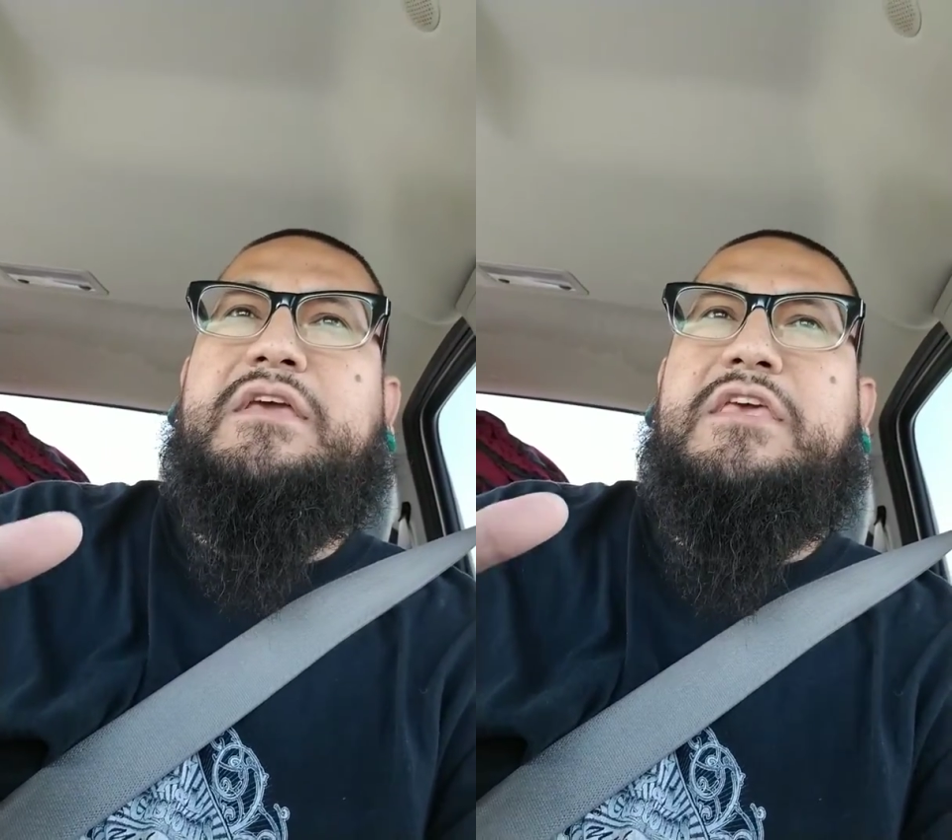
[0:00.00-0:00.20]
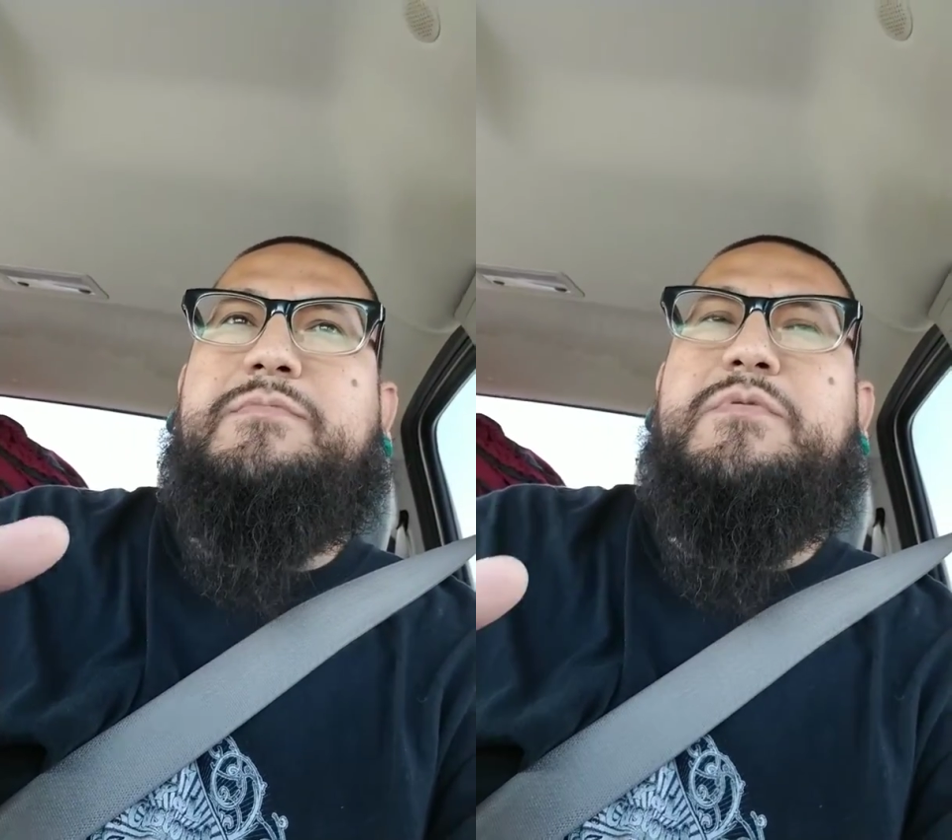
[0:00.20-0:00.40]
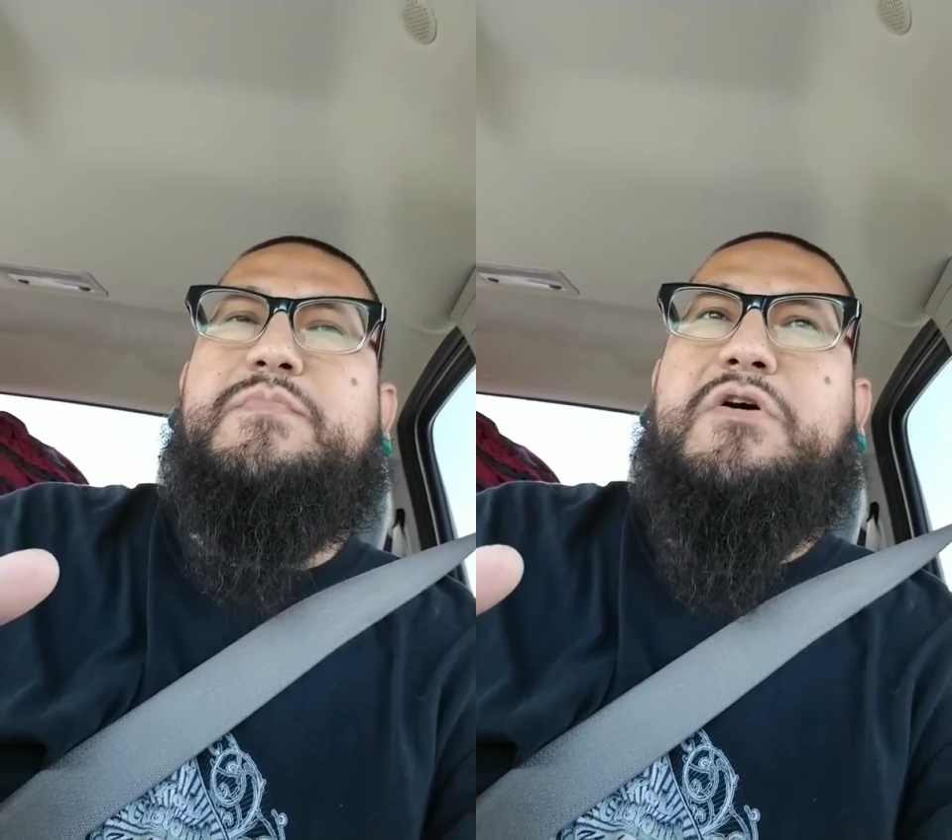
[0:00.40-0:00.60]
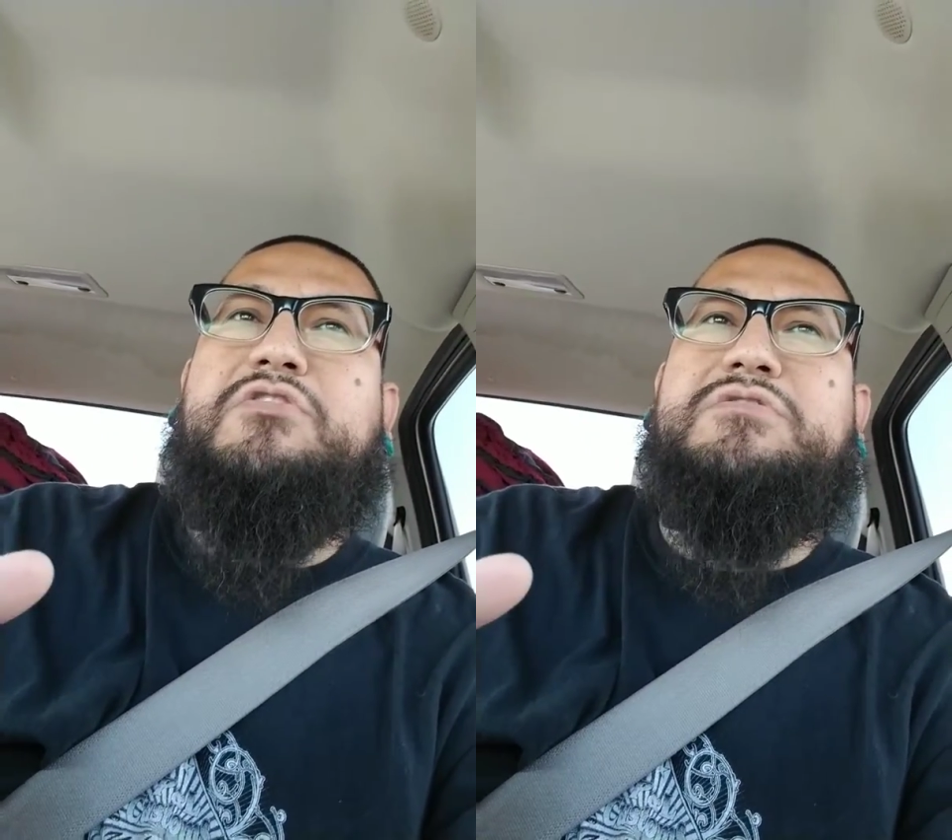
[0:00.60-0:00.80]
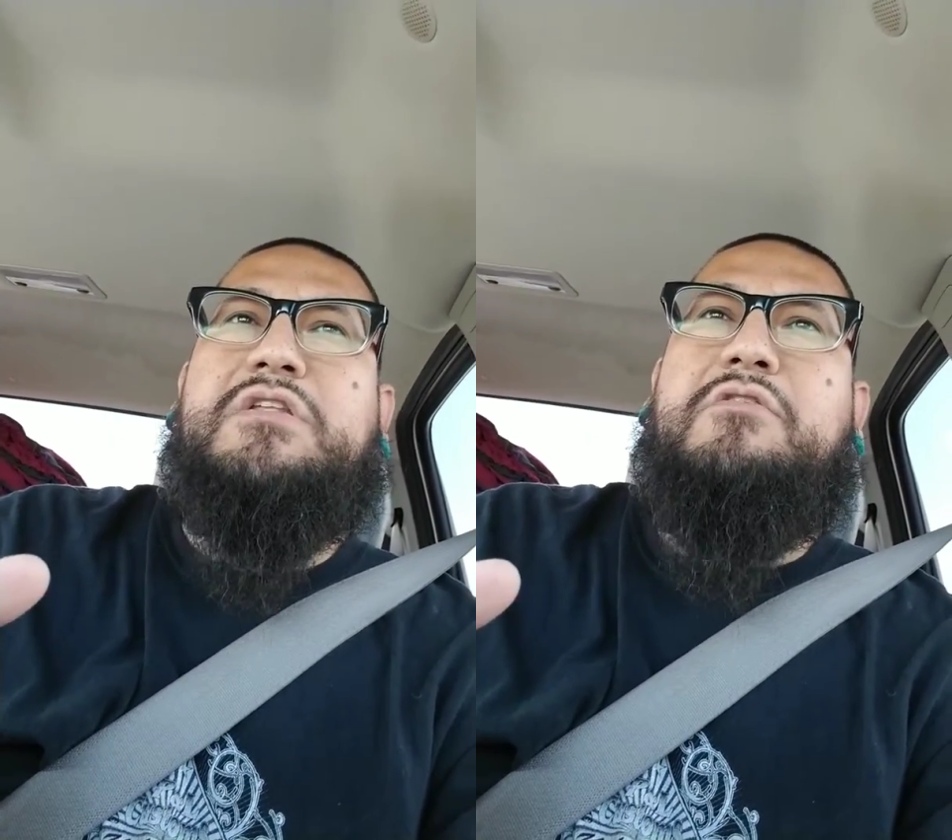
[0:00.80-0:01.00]
keep you
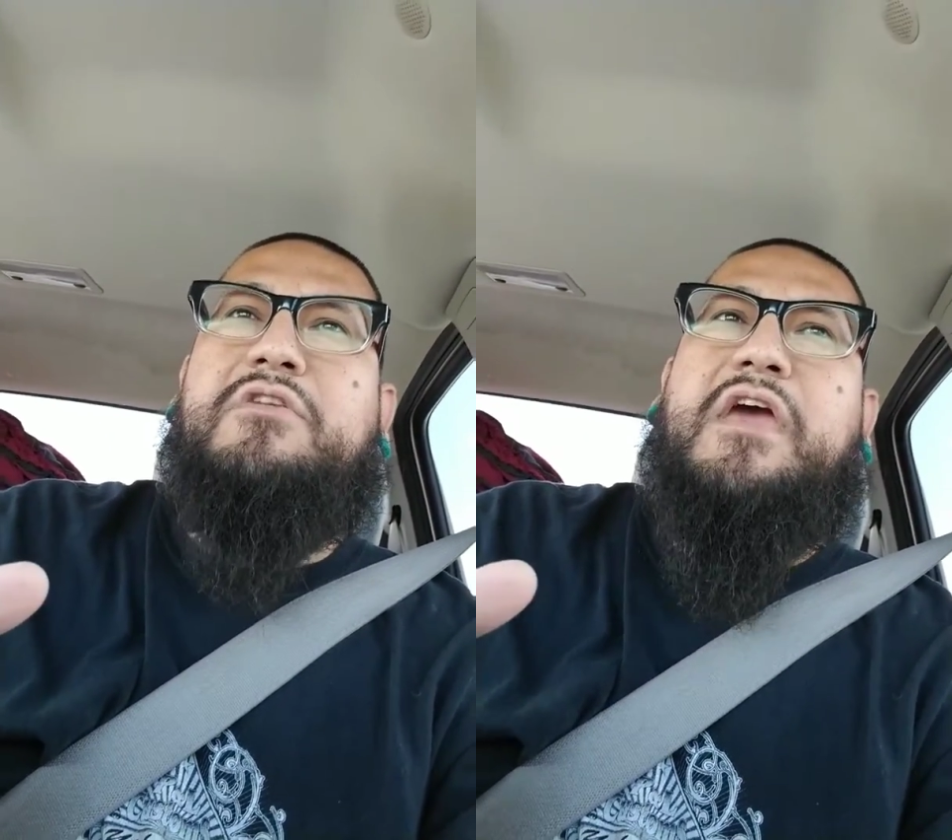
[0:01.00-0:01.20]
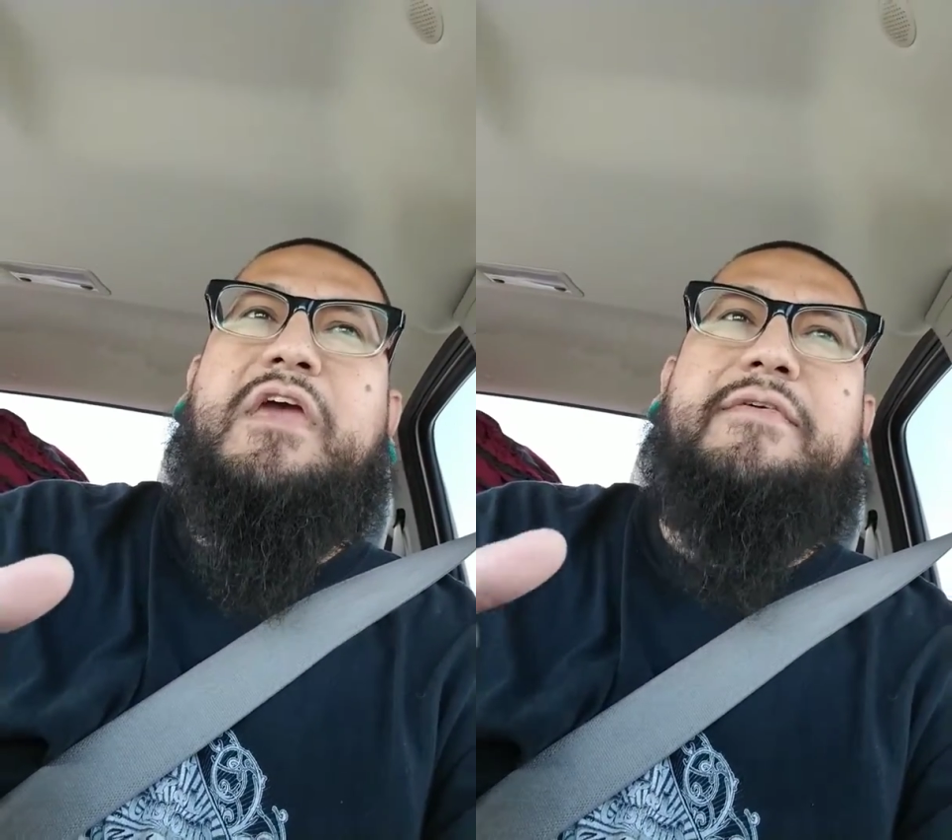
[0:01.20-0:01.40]
posted, okay?